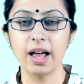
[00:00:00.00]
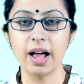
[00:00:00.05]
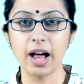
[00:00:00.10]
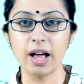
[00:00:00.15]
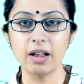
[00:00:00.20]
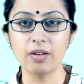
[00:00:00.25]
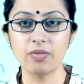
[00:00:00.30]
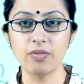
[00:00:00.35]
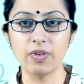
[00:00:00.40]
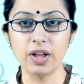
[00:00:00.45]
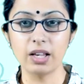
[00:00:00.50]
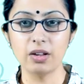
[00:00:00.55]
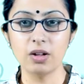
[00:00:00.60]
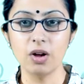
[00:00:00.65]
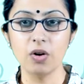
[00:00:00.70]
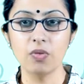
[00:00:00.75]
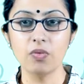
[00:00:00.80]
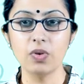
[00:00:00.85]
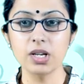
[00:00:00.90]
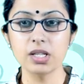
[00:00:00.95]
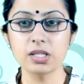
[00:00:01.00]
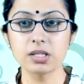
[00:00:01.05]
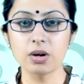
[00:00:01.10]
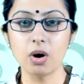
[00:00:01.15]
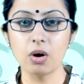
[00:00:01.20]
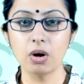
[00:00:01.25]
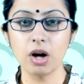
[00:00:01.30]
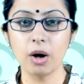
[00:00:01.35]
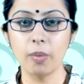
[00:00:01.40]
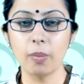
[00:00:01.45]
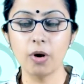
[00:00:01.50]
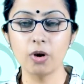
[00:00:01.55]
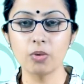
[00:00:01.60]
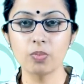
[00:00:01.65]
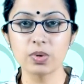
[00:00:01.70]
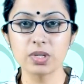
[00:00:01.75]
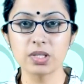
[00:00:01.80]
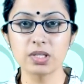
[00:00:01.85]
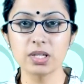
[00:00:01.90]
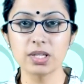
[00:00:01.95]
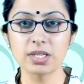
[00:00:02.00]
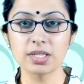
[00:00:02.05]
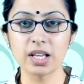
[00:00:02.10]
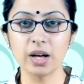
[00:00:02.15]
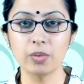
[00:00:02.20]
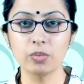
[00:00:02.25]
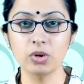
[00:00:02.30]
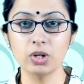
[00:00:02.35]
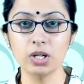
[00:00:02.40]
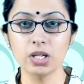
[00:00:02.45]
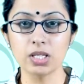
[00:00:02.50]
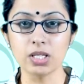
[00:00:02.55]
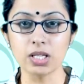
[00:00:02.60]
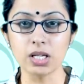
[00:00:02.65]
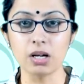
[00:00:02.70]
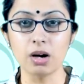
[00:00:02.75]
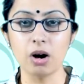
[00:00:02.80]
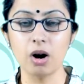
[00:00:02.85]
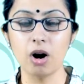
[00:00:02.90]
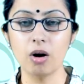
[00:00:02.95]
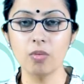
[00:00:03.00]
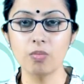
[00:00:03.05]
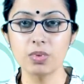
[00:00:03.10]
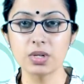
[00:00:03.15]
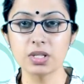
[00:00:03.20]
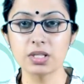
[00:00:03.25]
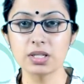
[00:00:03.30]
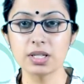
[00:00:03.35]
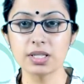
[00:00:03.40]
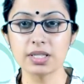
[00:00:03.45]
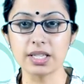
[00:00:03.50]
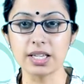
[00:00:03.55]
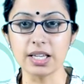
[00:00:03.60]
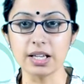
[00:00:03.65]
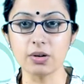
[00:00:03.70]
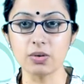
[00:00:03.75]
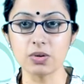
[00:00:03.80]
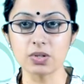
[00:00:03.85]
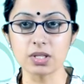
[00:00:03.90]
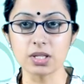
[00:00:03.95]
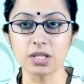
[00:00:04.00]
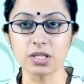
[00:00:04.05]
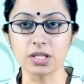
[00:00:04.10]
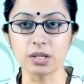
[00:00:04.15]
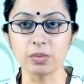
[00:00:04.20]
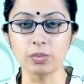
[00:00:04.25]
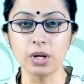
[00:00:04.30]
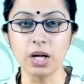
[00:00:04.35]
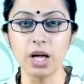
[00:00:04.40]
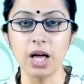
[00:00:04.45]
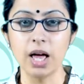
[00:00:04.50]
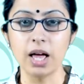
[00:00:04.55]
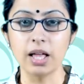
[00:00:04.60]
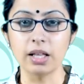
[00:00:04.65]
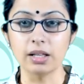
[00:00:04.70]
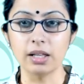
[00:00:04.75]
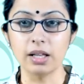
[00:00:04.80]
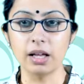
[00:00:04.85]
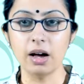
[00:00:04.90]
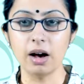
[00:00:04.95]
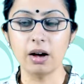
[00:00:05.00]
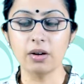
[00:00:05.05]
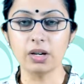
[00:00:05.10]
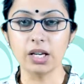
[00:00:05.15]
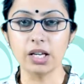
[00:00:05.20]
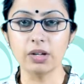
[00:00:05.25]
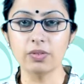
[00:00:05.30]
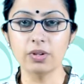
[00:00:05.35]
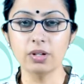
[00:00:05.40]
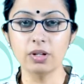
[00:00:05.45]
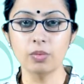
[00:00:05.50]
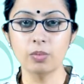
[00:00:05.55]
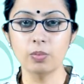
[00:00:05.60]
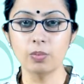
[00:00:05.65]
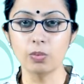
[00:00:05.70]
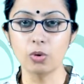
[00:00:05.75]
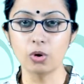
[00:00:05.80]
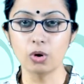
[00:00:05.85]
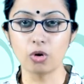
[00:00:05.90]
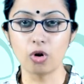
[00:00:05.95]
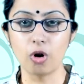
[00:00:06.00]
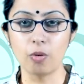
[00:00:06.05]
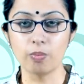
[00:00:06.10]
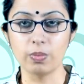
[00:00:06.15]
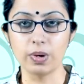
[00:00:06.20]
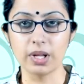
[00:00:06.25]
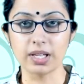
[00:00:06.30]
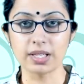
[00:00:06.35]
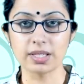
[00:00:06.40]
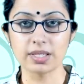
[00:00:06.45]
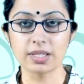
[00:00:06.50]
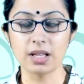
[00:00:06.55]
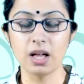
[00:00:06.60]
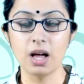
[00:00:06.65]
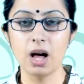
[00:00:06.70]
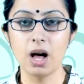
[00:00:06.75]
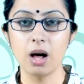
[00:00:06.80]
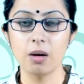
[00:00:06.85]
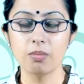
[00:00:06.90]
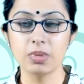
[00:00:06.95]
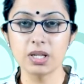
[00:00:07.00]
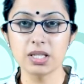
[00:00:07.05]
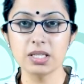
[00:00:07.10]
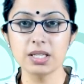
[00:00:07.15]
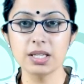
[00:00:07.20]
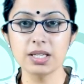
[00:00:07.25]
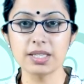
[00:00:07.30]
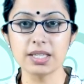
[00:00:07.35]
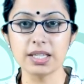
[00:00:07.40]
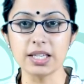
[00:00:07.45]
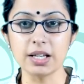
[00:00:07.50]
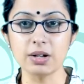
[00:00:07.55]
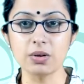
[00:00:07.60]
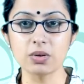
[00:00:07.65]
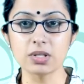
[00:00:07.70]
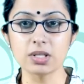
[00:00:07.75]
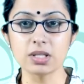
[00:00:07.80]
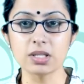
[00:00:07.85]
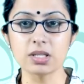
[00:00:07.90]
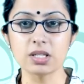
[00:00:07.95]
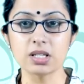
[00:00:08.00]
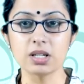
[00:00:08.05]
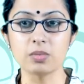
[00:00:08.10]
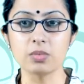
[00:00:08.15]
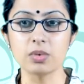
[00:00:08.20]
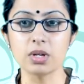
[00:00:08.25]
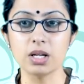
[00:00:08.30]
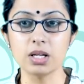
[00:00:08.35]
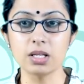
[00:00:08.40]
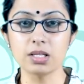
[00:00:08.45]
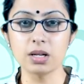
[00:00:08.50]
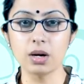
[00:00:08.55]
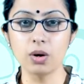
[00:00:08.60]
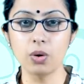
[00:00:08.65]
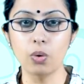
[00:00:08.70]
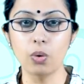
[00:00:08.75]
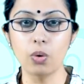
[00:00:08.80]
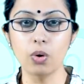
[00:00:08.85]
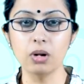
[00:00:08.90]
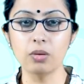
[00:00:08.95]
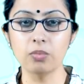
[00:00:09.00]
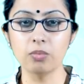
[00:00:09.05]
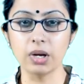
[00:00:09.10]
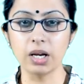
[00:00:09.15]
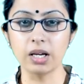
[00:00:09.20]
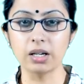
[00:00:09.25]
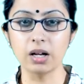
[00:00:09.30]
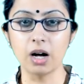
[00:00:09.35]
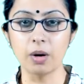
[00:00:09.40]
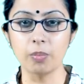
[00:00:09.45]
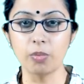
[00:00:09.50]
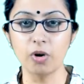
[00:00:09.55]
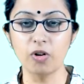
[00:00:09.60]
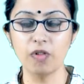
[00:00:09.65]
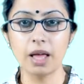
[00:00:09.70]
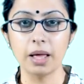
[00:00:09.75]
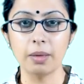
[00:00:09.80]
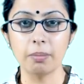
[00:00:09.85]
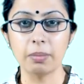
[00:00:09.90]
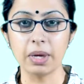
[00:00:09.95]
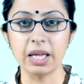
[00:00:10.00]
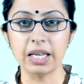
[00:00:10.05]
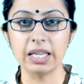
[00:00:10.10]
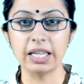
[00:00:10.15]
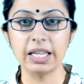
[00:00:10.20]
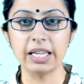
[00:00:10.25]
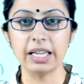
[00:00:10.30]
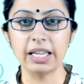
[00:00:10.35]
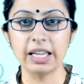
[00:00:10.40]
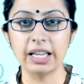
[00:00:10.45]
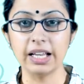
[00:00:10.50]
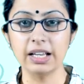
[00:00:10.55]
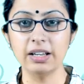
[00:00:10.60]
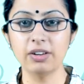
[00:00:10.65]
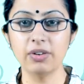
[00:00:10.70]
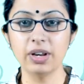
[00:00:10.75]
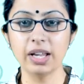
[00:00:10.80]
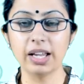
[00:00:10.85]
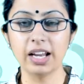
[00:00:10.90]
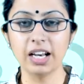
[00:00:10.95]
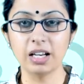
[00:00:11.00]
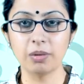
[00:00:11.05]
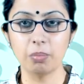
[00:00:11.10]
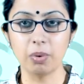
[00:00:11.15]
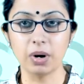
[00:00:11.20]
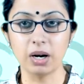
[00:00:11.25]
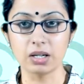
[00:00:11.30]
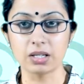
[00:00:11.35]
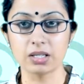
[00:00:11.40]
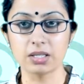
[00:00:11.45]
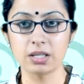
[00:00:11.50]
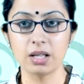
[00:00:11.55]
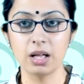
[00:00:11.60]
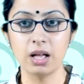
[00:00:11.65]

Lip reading: and when we talk about business community or business ecosystem, they are even more complex. Business ecosystem is a whole made up of many intricate parts.